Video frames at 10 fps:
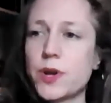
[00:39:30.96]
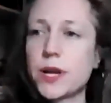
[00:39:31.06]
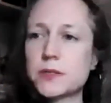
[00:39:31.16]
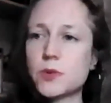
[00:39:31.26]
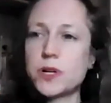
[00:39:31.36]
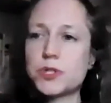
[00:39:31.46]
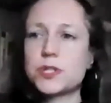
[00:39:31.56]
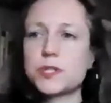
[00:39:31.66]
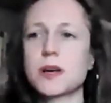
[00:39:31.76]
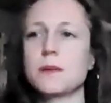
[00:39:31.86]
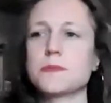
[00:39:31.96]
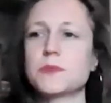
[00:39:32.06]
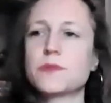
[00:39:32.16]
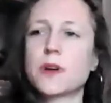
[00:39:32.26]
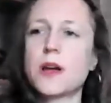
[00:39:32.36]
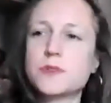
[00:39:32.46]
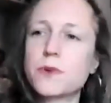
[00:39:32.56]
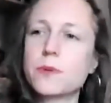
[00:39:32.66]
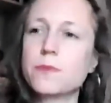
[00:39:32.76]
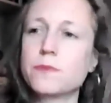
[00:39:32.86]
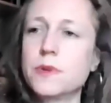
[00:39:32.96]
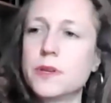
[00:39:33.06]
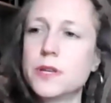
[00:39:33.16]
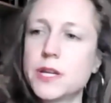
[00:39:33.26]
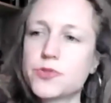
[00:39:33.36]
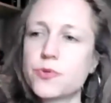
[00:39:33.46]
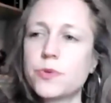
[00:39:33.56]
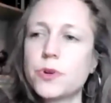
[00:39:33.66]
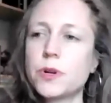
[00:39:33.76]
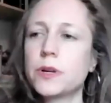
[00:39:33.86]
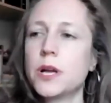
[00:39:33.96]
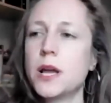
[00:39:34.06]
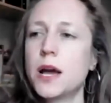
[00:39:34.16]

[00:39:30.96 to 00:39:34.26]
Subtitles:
Our next question comes from Nick Schroeder.